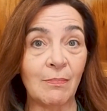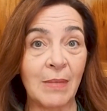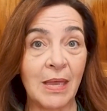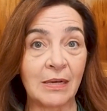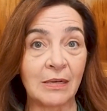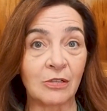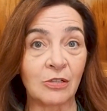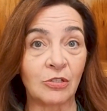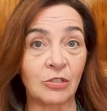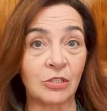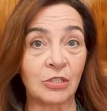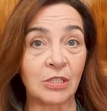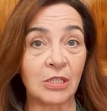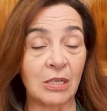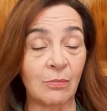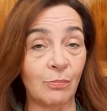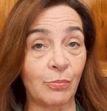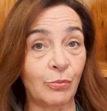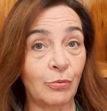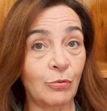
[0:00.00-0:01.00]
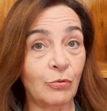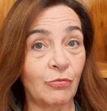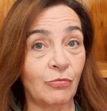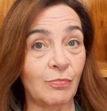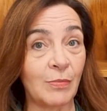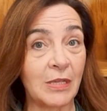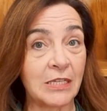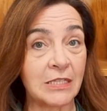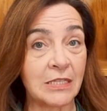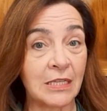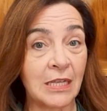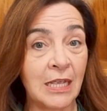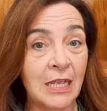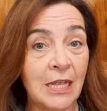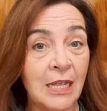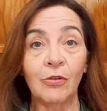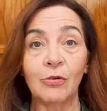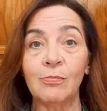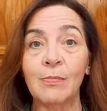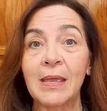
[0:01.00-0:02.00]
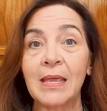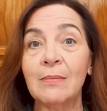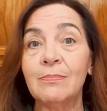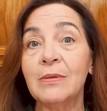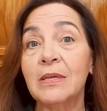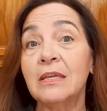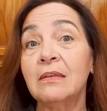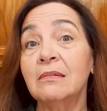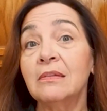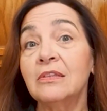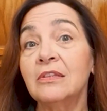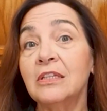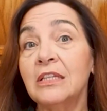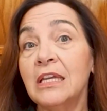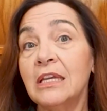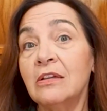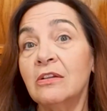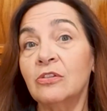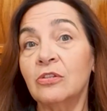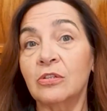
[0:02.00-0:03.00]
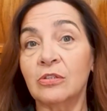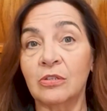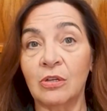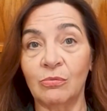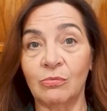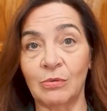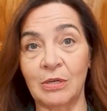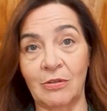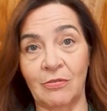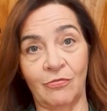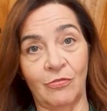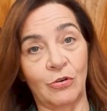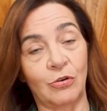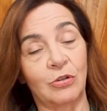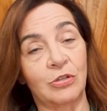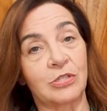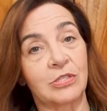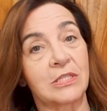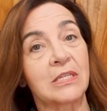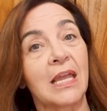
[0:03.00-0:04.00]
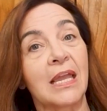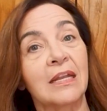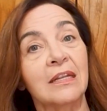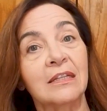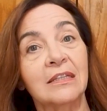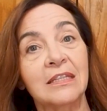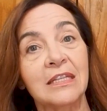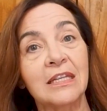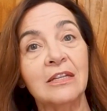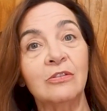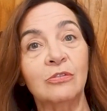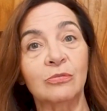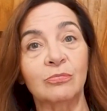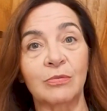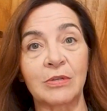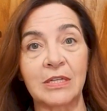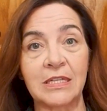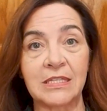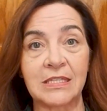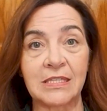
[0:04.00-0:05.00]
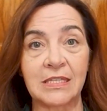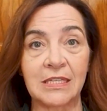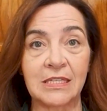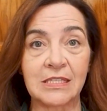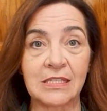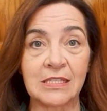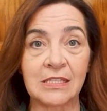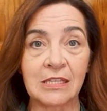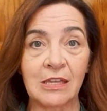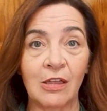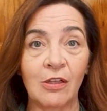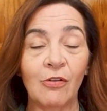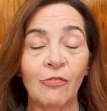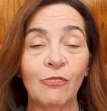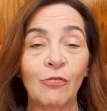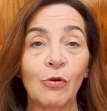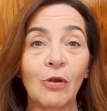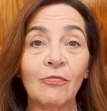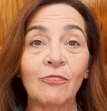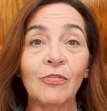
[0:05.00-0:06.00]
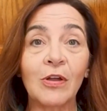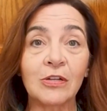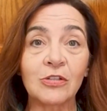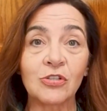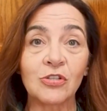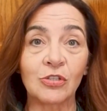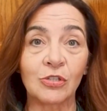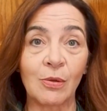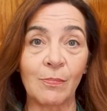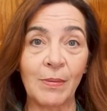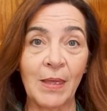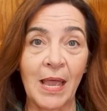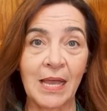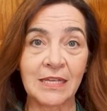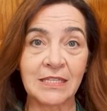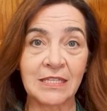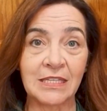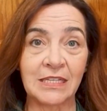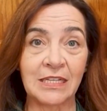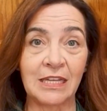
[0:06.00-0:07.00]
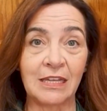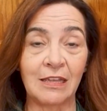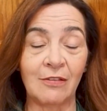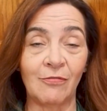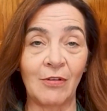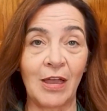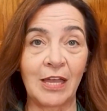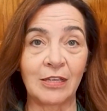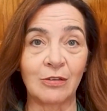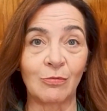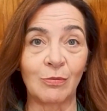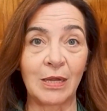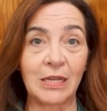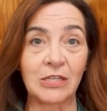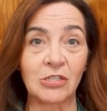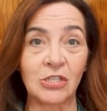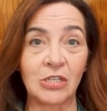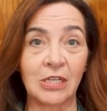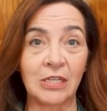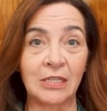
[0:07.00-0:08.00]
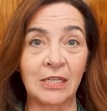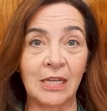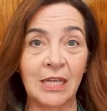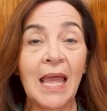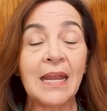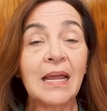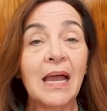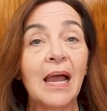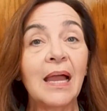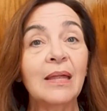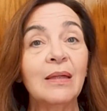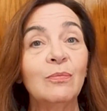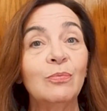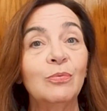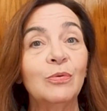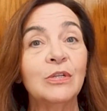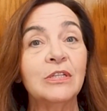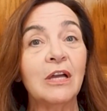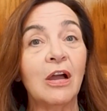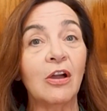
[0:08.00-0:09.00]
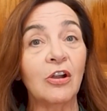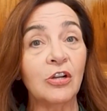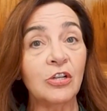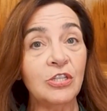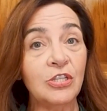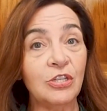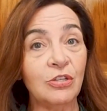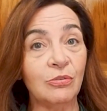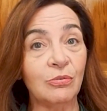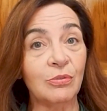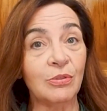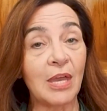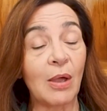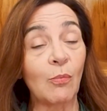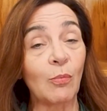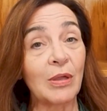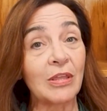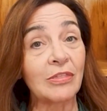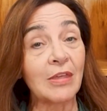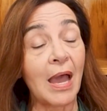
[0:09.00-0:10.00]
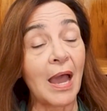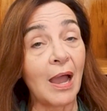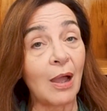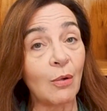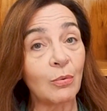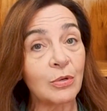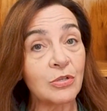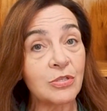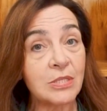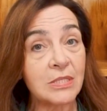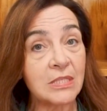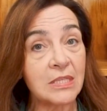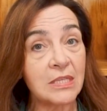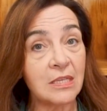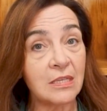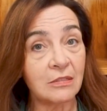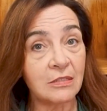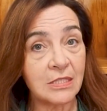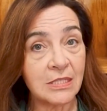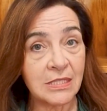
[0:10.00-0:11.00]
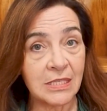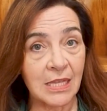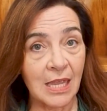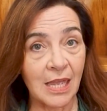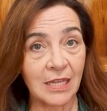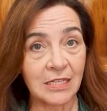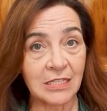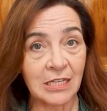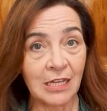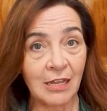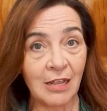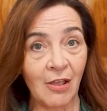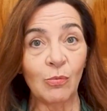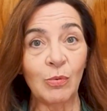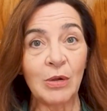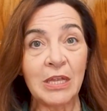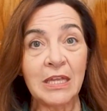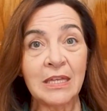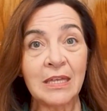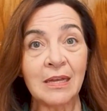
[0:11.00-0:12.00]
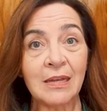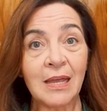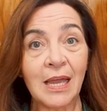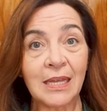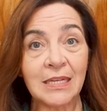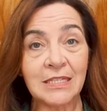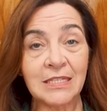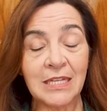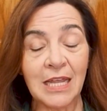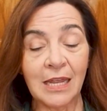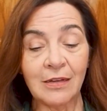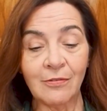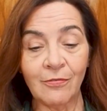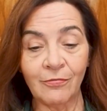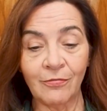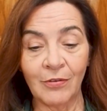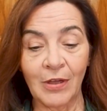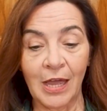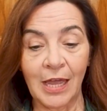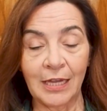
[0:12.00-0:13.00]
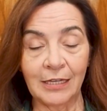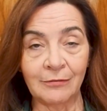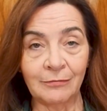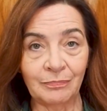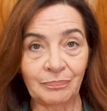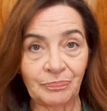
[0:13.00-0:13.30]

medical improvement. There may be legal referrals and legal reasons for a functional capacity evaluation. And I would argue that with our skill set, we can identify